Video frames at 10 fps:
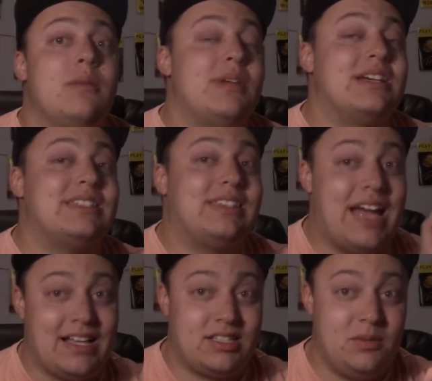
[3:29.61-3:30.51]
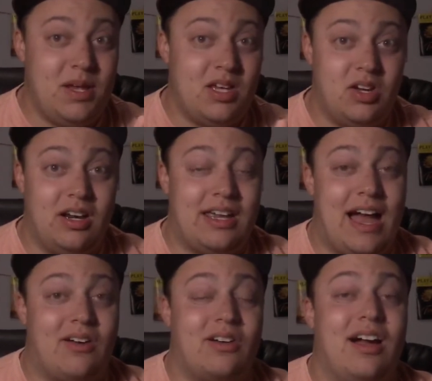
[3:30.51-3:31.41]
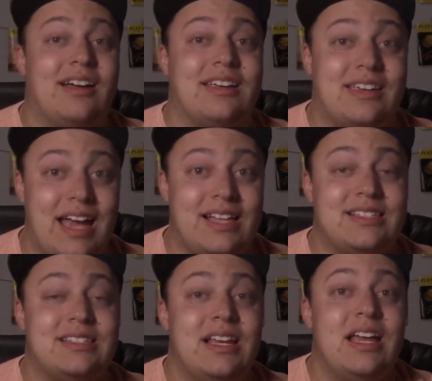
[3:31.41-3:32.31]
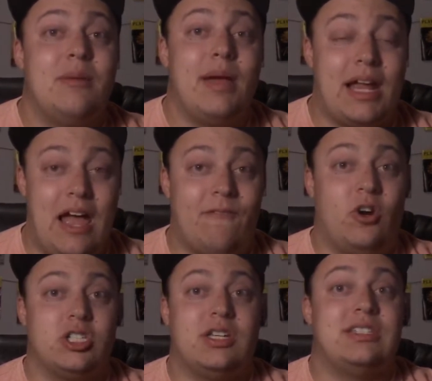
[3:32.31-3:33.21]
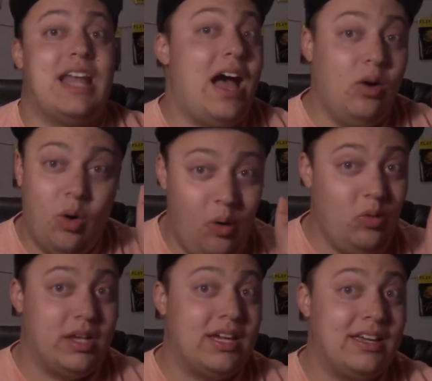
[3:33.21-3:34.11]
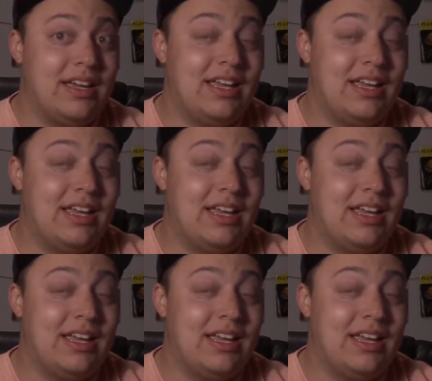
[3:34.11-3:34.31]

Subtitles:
because that's going to be a good encounter against Mega Ampharos, because not only